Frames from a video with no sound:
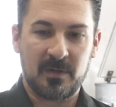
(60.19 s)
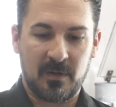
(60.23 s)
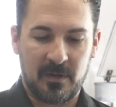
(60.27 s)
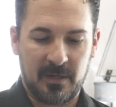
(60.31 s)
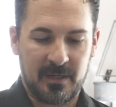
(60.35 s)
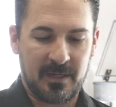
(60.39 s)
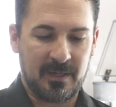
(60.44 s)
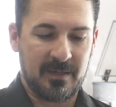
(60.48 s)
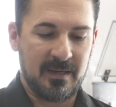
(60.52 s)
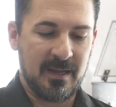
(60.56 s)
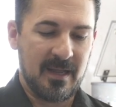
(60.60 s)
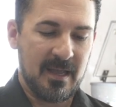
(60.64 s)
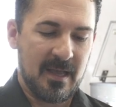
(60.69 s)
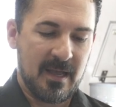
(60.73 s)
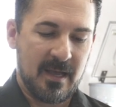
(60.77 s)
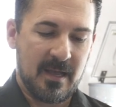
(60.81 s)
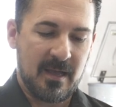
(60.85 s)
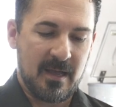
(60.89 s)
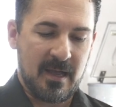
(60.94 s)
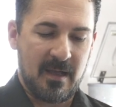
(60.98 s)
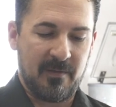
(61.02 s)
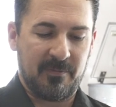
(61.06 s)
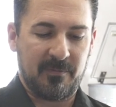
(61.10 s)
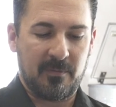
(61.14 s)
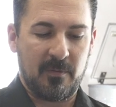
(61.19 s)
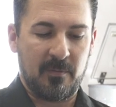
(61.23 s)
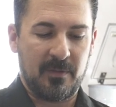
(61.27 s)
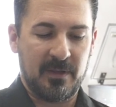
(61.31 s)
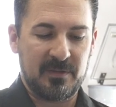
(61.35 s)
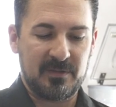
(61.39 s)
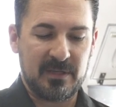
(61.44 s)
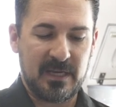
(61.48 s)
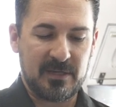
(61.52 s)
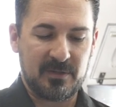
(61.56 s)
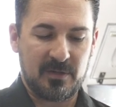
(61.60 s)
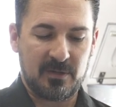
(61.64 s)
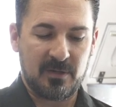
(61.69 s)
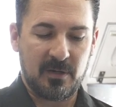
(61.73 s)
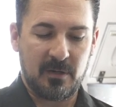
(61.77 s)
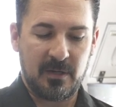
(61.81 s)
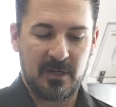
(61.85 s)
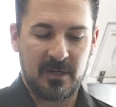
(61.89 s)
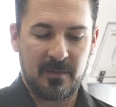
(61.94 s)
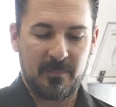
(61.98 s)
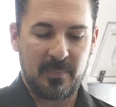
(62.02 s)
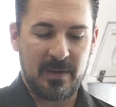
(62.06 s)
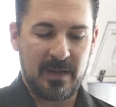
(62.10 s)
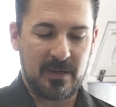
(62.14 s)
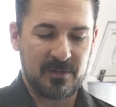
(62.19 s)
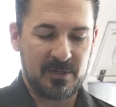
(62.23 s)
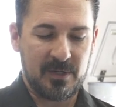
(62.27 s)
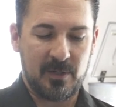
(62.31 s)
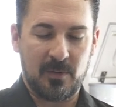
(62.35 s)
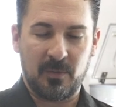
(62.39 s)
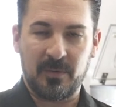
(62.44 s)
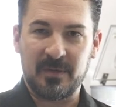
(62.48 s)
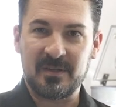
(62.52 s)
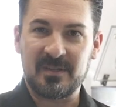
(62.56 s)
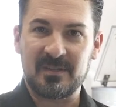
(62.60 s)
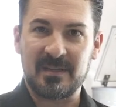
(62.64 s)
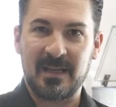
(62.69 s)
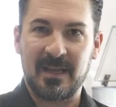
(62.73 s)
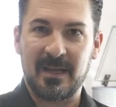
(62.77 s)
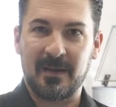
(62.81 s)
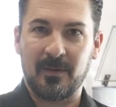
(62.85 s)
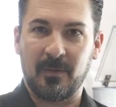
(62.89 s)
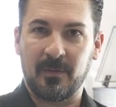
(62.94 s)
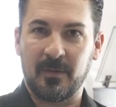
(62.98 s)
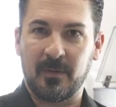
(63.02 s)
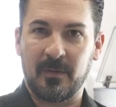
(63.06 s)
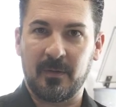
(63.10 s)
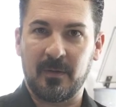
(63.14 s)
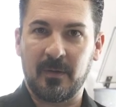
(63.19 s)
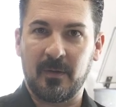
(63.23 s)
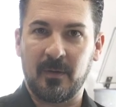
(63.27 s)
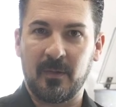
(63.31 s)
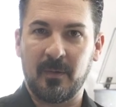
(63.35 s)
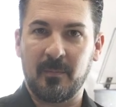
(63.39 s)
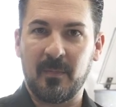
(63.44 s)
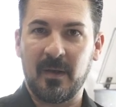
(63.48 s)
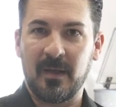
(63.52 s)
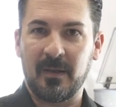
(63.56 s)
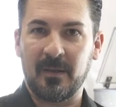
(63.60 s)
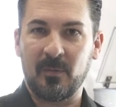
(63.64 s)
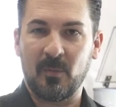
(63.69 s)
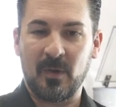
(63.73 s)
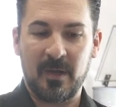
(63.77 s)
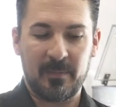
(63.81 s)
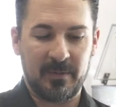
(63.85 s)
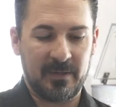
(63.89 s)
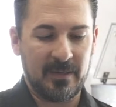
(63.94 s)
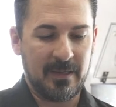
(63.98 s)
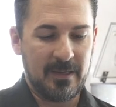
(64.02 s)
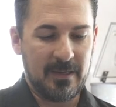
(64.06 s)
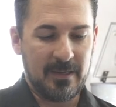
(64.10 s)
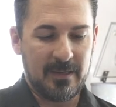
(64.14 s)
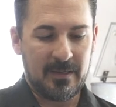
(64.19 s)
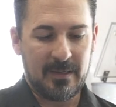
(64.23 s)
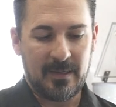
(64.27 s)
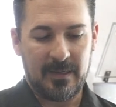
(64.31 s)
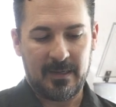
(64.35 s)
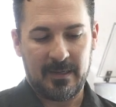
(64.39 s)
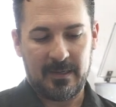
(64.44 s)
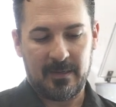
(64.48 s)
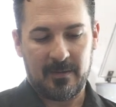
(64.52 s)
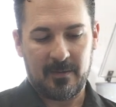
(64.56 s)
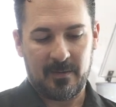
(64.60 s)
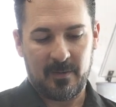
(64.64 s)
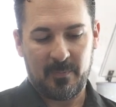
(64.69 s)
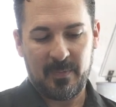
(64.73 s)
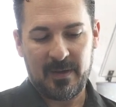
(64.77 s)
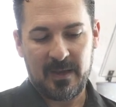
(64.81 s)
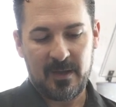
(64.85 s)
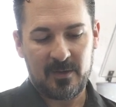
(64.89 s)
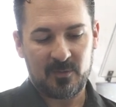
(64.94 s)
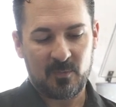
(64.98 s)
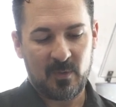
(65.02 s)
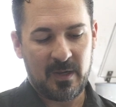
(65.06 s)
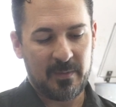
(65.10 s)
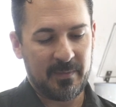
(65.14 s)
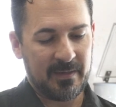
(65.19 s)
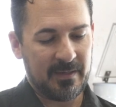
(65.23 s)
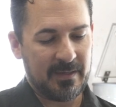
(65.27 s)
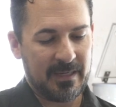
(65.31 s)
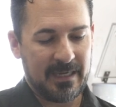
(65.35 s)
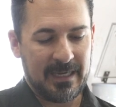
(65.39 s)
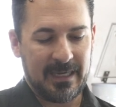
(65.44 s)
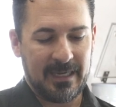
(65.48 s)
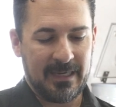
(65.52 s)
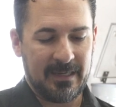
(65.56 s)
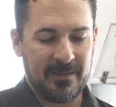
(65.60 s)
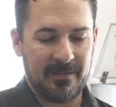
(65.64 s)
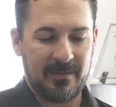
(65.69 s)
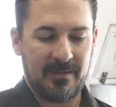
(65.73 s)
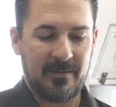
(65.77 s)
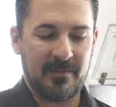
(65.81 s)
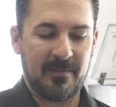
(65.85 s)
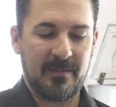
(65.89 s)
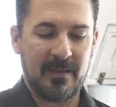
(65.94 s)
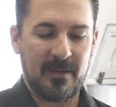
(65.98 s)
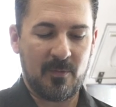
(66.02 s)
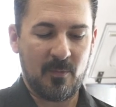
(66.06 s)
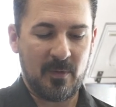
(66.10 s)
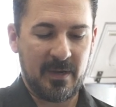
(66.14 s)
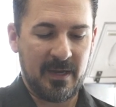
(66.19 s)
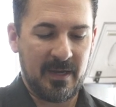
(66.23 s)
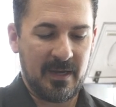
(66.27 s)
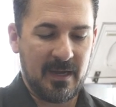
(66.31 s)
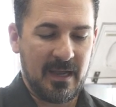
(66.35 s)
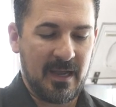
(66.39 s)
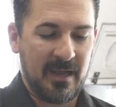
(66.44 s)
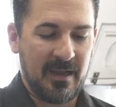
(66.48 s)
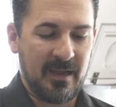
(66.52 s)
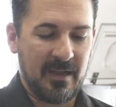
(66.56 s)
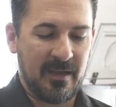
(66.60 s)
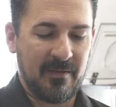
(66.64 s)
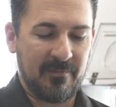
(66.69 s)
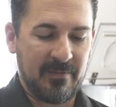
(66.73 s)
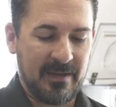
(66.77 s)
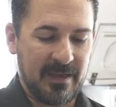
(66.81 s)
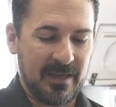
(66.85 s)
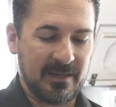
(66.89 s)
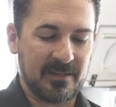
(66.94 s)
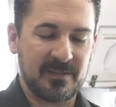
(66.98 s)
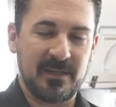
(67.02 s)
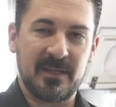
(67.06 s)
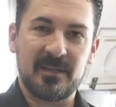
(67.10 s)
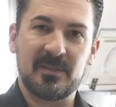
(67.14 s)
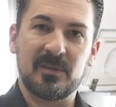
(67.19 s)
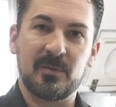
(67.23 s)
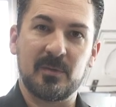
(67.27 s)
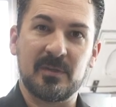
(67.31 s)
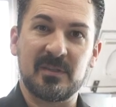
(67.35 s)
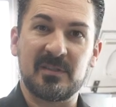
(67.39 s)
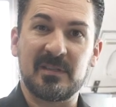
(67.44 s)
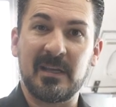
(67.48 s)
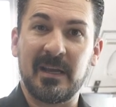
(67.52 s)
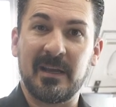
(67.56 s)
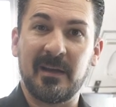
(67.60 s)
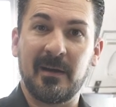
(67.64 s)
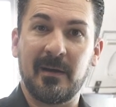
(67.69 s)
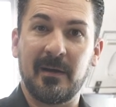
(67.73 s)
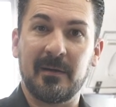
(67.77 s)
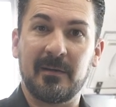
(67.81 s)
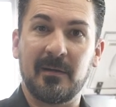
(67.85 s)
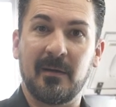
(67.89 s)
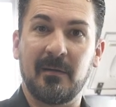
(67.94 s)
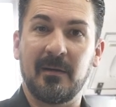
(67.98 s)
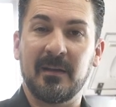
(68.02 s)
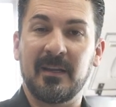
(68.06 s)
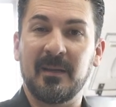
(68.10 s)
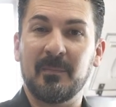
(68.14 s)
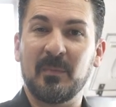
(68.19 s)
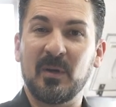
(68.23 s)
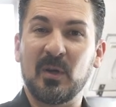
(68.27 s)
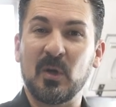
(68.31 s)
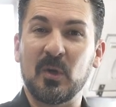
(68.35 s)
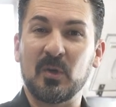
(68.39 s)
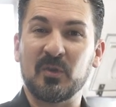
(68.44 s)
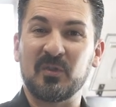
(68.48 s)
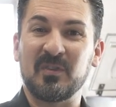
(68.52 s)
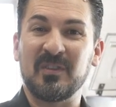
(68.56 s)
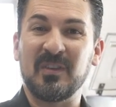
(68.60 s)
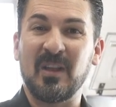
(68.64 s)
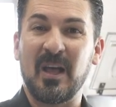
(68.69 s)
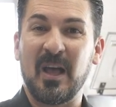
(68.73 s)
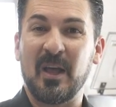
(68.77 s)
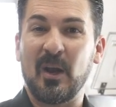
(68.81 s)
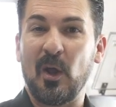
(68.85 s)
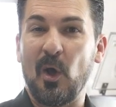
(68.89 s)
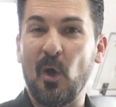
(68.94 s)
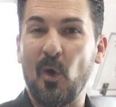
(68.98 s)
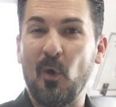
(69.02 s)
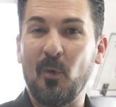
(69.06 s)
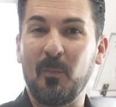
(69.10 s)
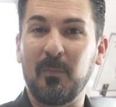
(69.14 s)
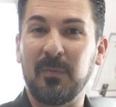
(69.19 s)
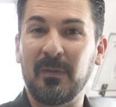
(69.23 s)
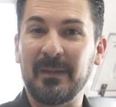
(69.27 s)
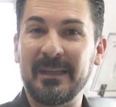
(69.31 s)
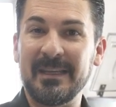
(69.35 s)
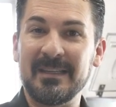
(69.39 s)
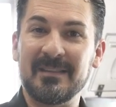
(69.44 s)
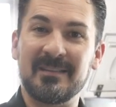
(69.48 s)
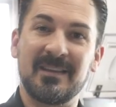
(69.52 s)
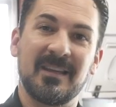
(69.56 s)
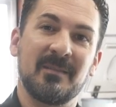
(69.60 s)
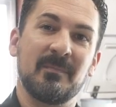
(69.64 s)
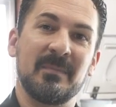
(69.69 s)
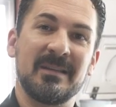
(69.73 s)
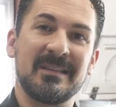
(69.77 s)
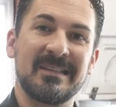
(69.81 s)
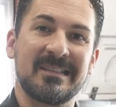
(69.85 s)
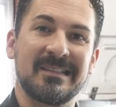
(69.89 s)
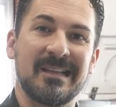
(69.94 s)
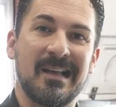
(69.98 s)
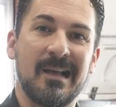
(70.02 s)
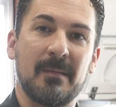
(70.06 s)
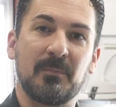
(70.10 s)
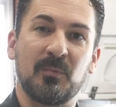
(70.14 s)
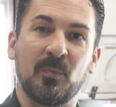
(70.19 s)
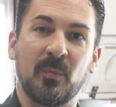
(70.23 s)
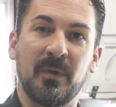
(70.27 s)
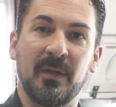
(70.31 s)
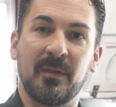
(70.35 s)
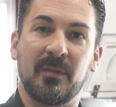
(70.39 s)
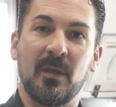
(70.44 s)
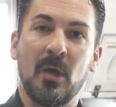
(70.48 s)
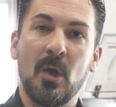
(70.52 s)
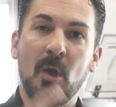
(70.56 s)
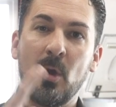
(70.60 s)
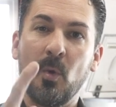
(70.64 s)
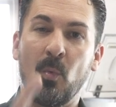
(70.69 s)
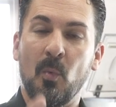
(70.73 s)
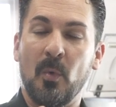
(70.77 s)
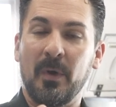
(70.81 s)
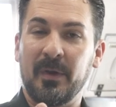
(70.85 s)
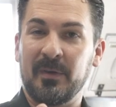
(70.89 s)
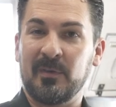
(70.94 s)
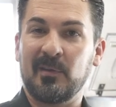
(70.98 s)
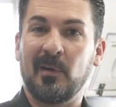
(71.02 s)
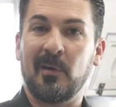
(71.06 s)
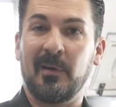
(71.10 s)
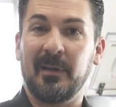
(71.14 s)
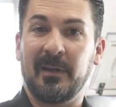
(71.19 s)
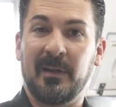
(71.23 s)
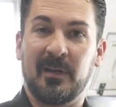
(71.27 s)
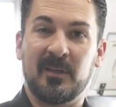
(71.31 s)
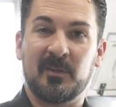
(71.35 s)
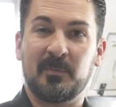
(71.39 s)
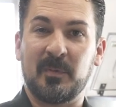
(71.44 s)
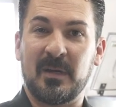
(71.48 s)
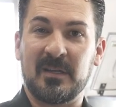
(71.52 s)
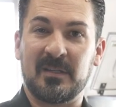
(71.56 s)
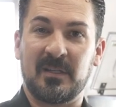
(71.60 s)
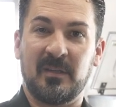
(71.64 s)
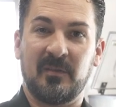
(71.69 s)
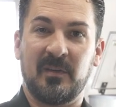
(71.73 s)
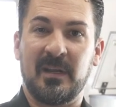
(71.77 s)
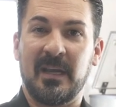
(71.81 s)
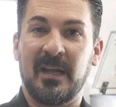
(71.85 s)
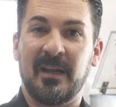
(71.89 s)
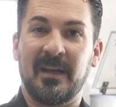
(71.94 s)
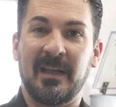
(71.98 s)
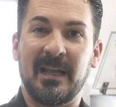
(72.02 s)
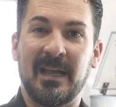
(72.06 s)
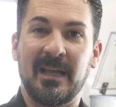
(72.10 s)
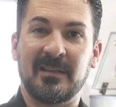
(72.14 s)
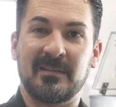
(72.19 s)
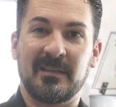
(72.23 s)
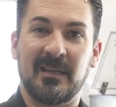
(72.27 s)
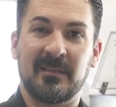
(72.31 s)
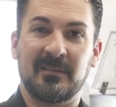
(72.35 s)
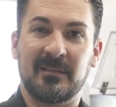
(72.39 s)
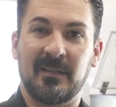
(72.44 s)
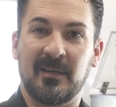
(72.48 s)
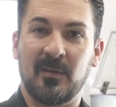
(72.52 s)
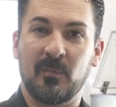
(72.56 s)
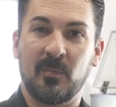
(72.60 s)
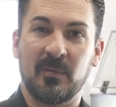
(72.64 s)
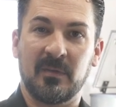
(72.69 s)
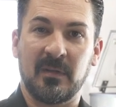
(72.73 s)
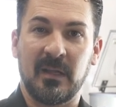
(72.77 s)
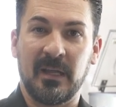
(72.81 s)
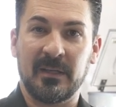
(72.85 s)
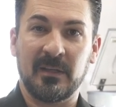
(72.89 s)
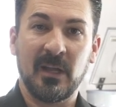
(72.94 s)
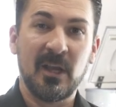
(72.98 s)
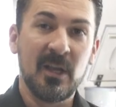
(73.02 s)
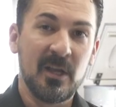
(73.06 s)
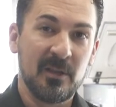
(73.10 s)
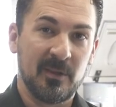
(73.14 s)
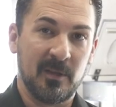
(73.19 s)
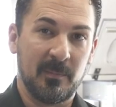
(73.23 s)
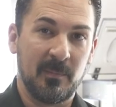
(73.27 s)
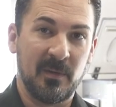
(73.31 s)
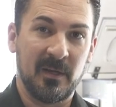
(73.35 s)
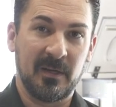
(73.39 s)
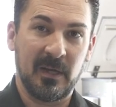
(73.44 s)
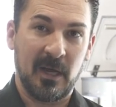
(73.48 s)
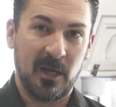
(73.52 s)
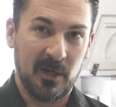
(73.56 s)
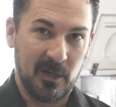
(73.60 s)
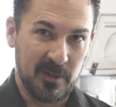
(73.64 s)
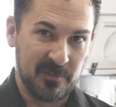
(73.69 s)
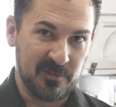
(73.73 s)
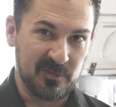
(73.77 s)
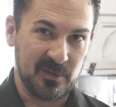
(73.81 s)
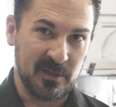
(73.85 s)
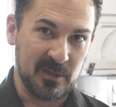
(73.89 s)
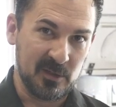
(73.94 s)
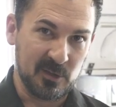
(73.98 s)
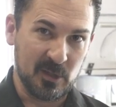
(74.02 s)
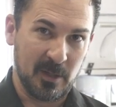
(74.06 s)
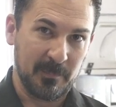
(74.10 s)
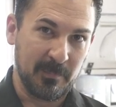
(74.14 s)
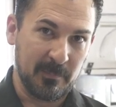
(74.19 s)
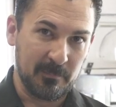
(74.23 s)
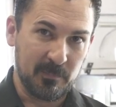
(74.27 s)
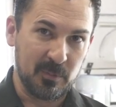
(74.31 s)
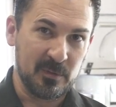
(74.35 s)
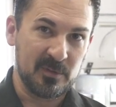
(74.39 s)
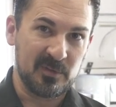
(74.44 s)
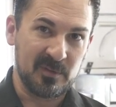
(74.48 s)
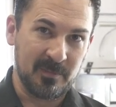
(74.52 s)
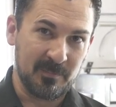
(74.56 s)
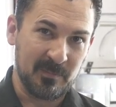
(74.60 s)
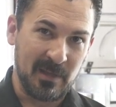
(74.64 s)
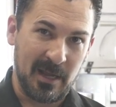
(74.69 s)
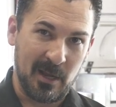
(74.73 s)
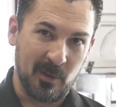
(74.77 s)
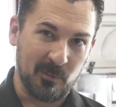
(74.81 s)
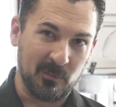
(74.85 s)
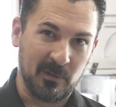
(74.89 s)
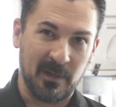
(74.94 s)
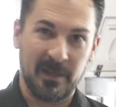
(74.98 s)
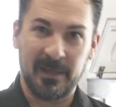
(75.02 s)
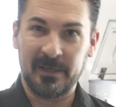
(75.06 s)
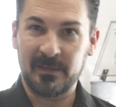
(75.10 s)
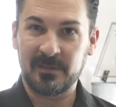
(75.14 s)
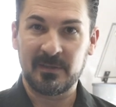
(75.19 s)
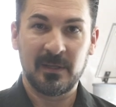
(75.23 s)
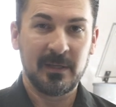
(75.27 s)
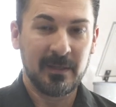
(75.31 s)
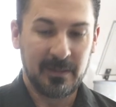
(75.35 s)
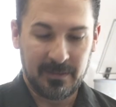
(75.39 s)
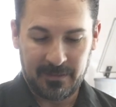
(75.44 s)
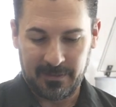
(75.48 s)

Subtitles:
tourniquet. I've thrown this extra tourniquet pouch here on the side on the MOLLE webbing or the PALS webbing, and that way I have access to a secondary tourniquet, because not all bleeds can be stopped with 1 tourniquet, especially if you got guys out there with like the big I lift things up and put them down legs.